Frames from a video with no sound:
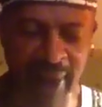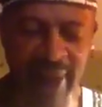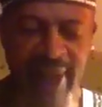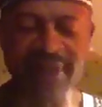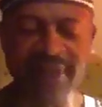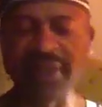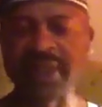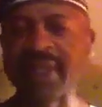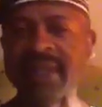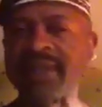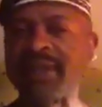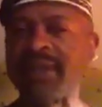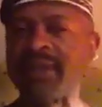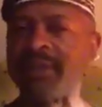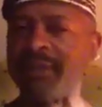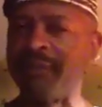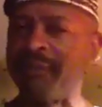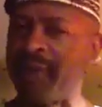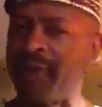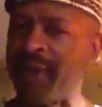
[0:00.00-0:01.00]
ancestors
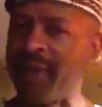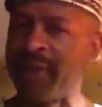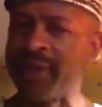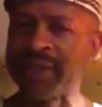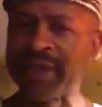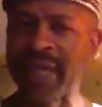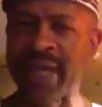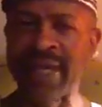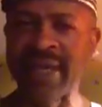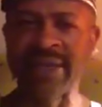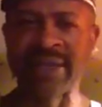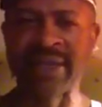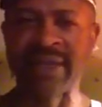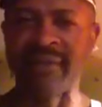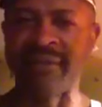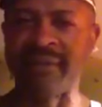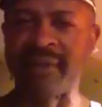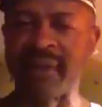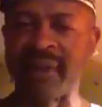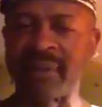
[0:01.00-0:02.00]
were very
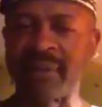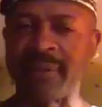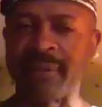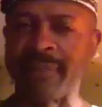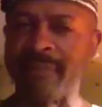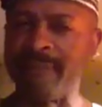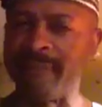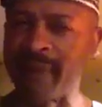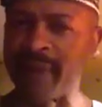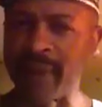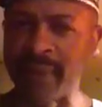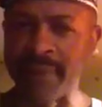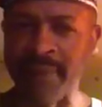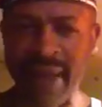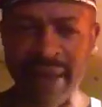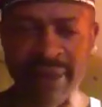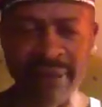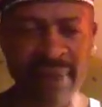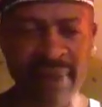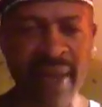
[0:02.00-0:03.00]
scientific and very
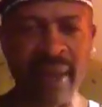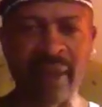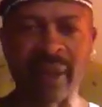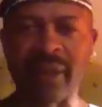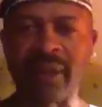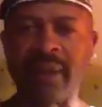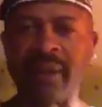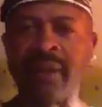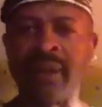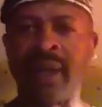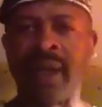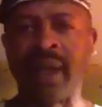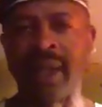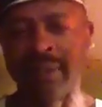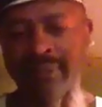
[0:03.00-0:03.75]
mathematical